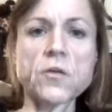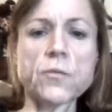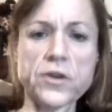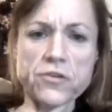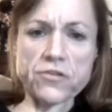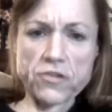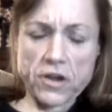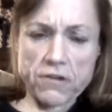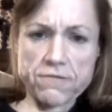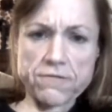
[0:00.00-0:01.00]
we read your
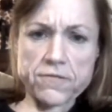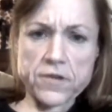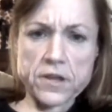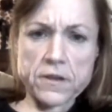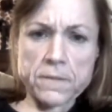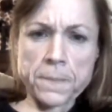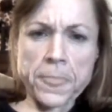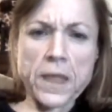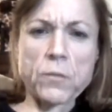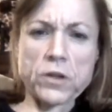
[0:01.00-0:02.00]
stuff,
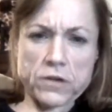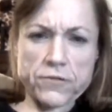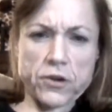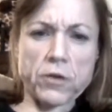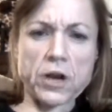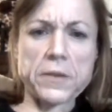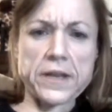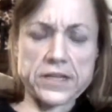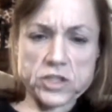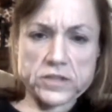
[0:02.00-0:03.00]
and we look for your
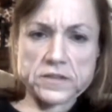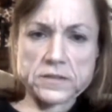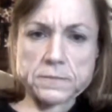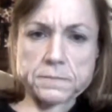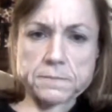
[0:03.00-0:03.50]
recommendations.